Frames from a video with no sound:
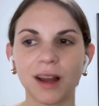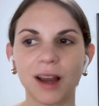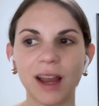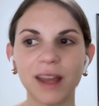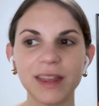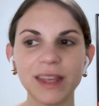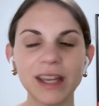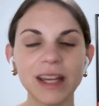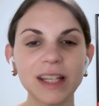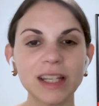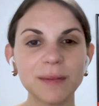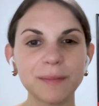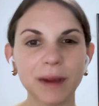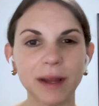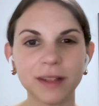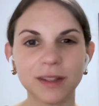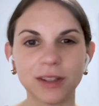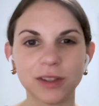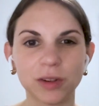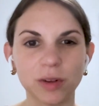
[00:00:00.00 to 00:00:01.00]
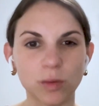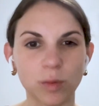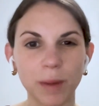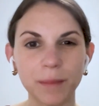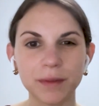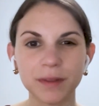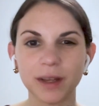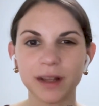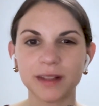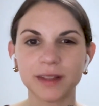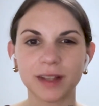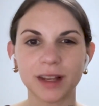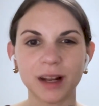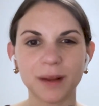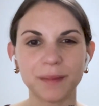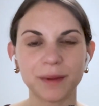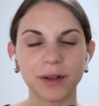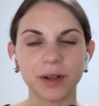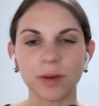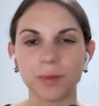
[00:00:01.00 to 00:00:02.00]
I think it depends on your website
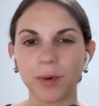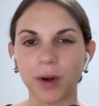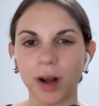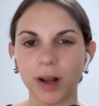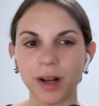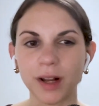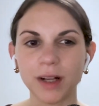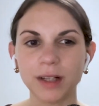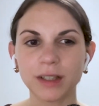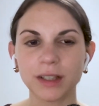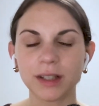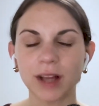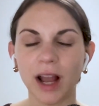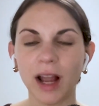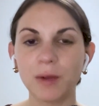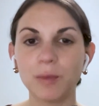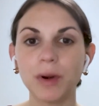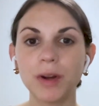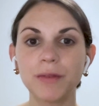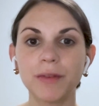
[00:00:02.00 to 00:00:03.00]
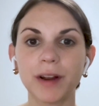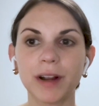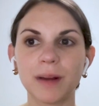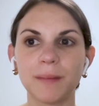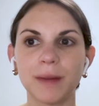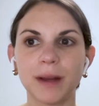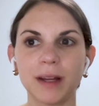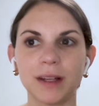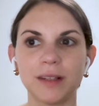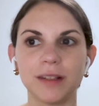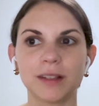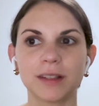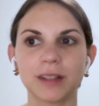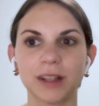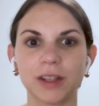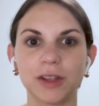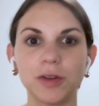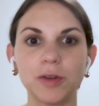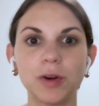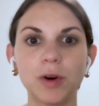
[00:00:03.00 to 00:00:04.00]
setup and your product. I would recommend,
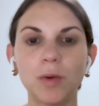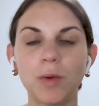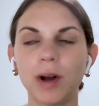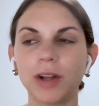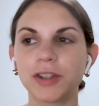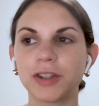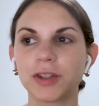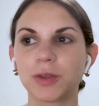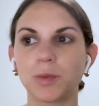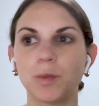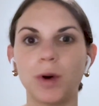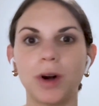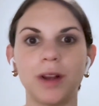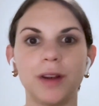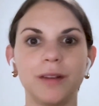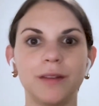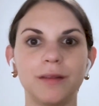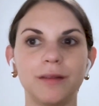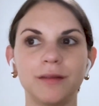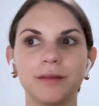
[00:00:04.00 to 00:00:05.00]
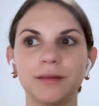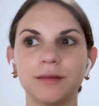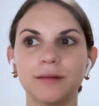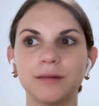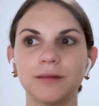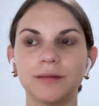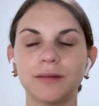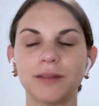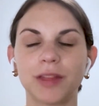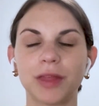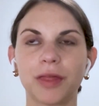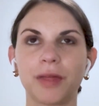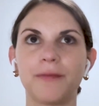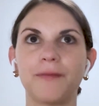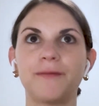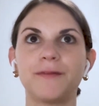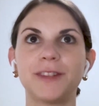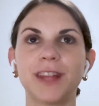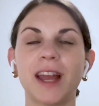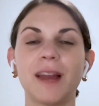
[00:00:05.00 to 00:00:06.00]
like, you don't want just one
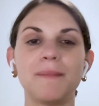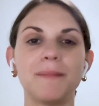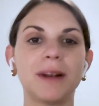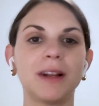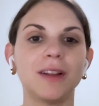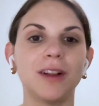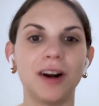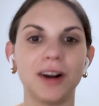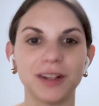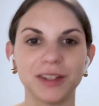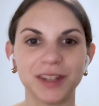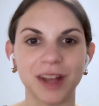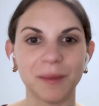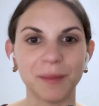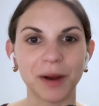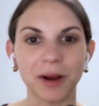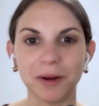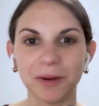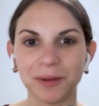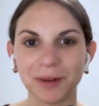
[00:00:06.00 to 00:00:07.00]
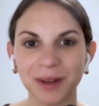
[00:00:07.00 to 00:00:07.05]
10-minute long demo.